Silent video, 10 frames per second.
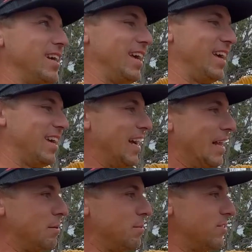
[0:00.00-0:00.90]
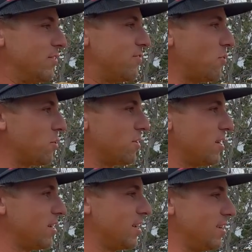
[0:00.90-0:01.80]
hit, then we moved it
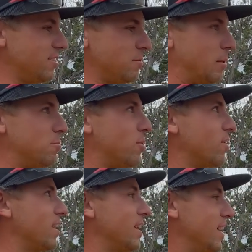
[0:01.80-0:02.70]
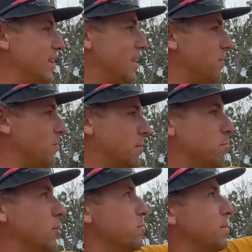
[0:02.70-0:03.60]
forward a little bit more, and then the, the
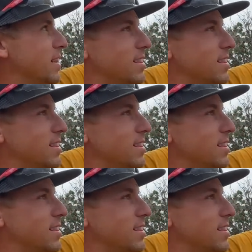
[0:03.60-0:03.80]
boom hit